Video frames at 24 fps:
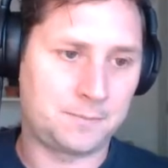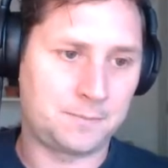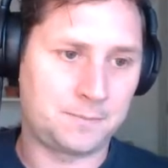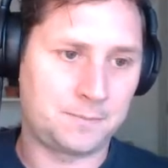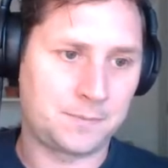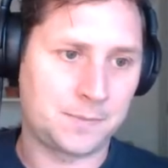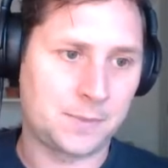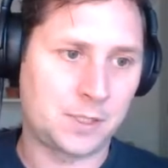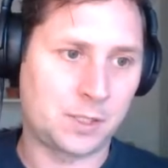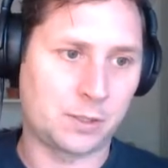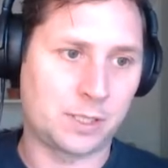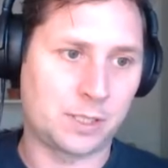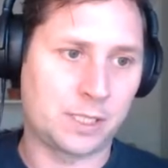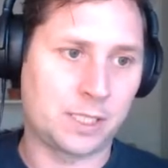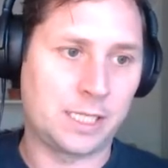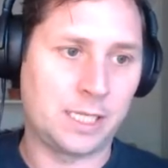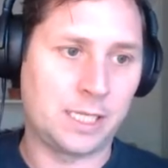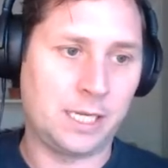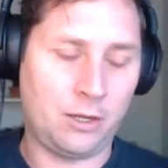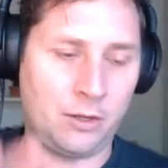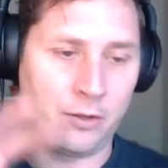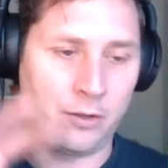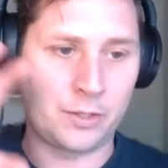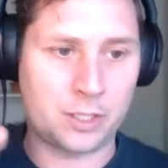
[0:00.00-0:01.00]
so
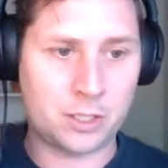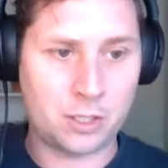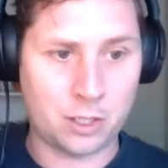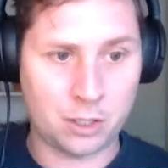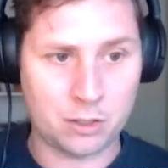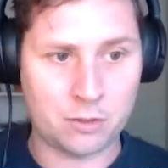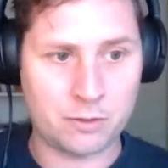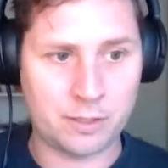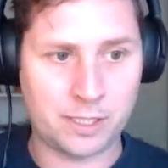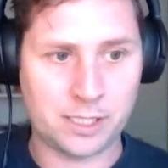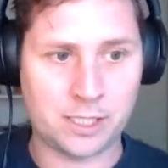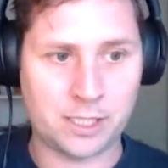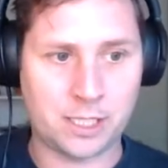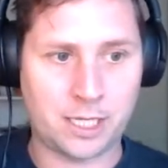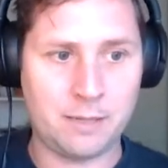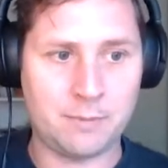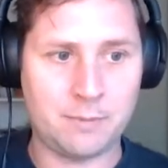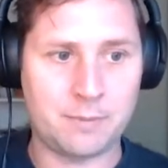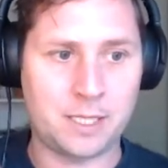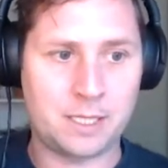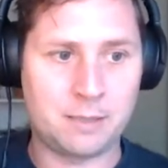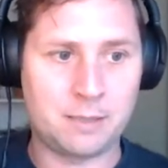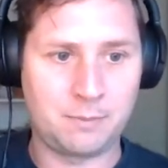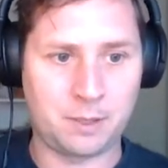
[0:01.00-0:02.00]
on the concrete type
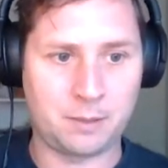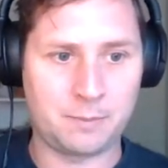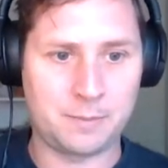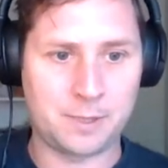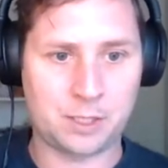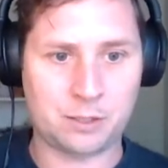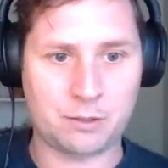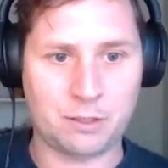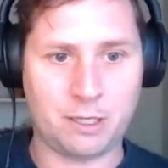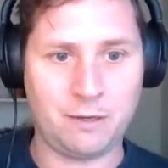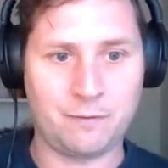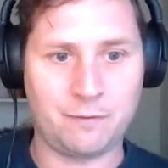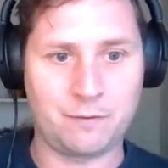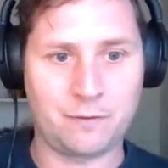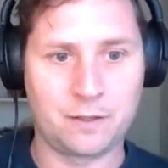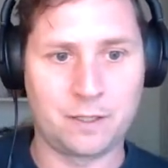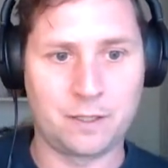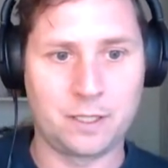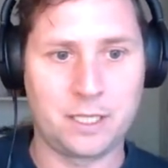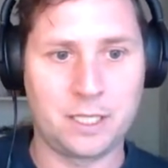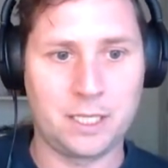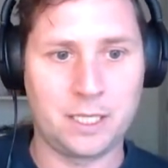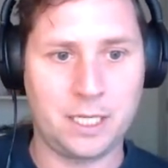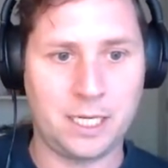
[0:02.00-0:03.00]
that implements graph,
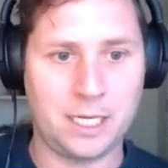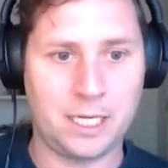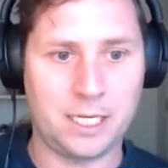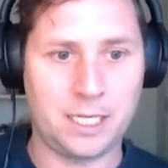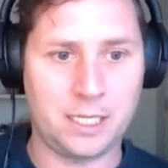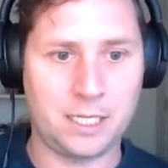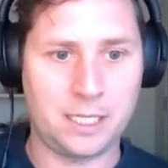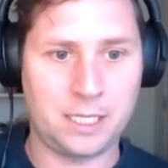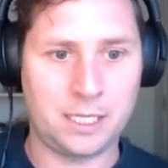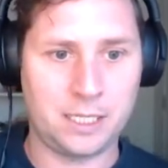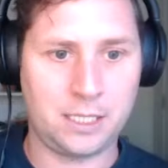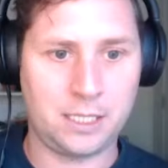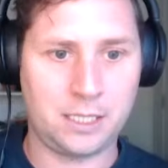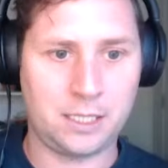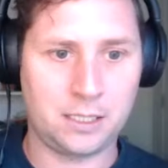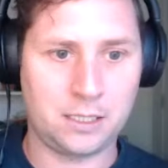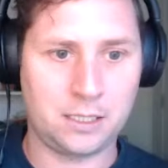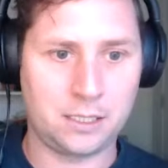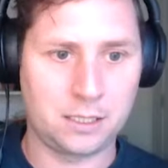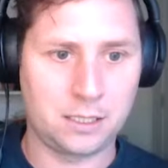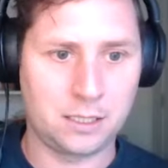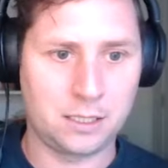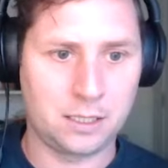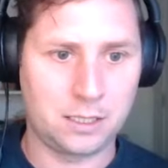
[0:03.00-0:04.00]
and then
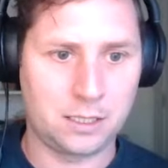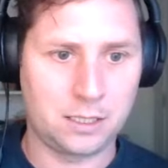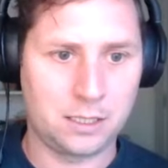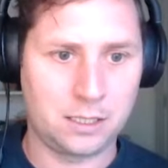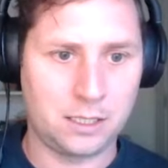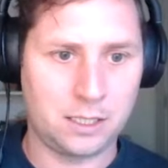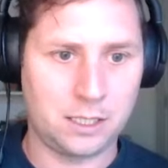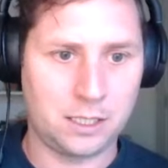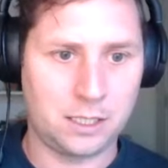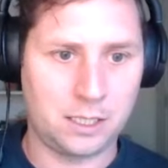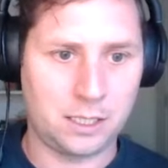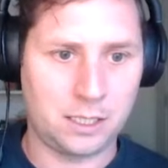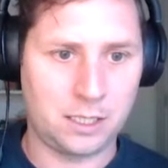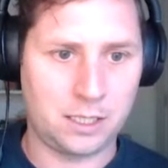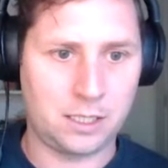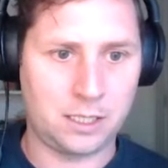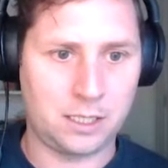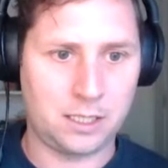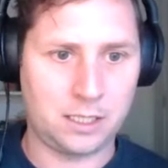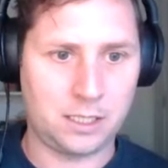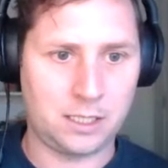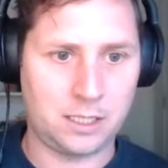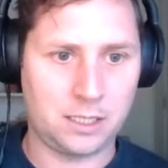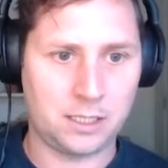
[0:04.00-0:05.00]

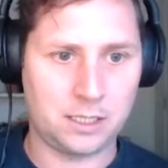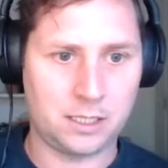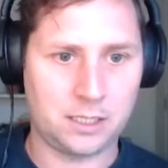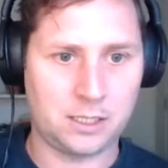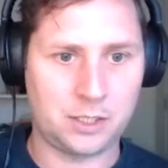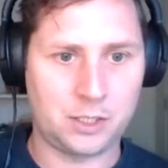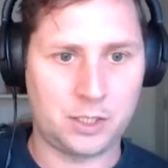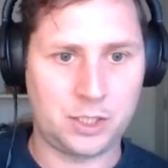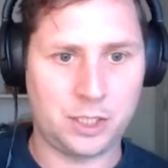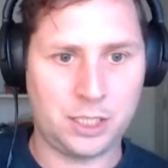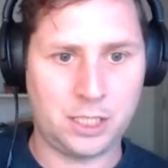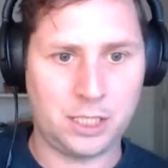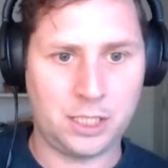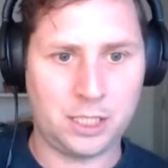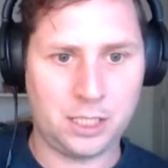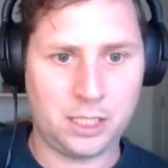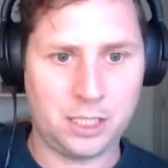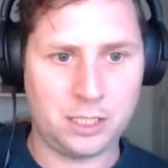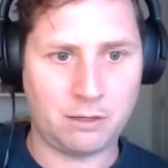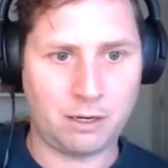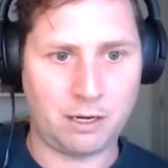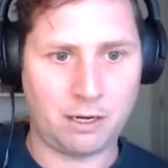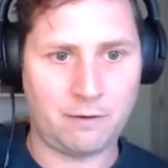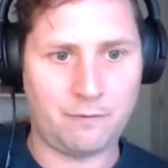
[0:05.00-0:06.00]
the G
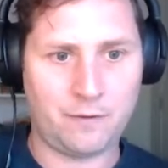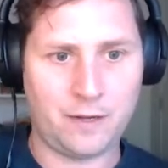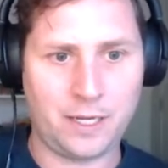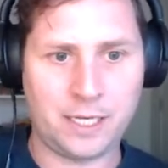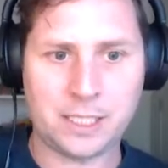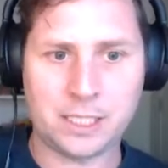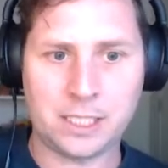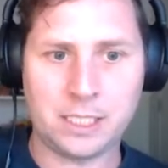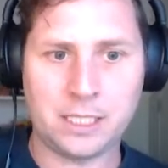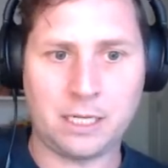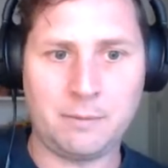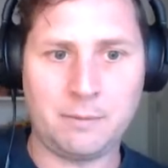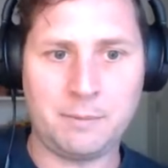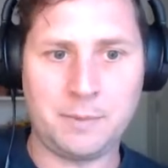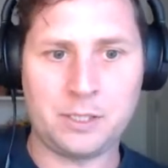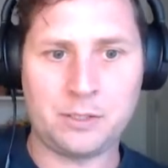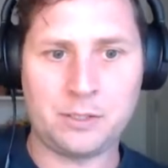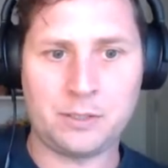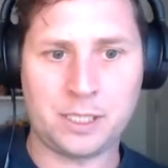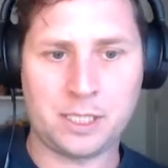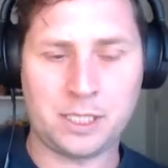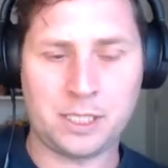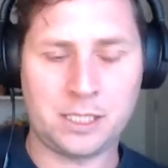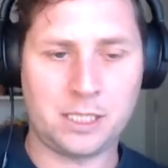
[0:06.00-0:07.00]
graph. Actually, I'm
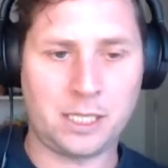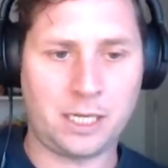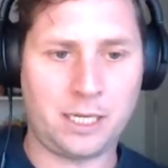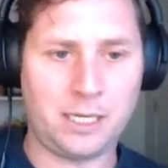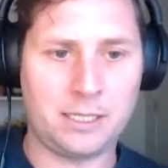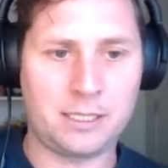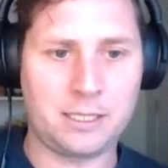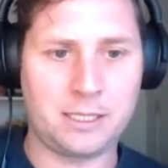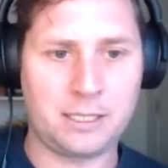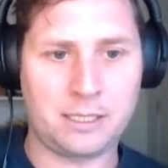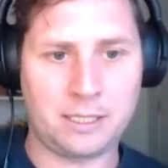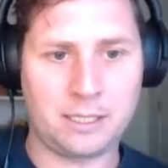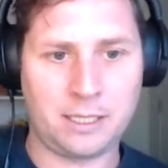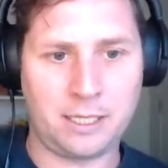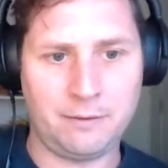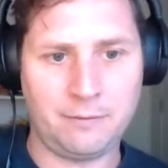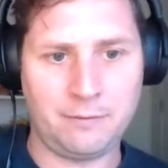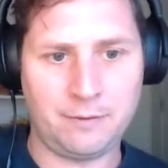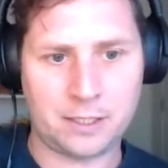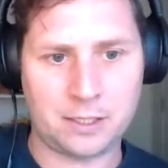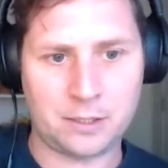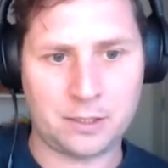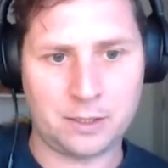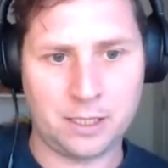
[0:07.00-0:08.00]
interested. I've
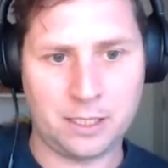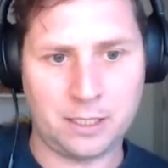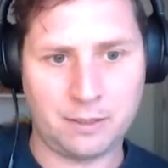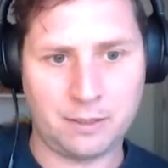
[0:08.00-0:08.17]
actually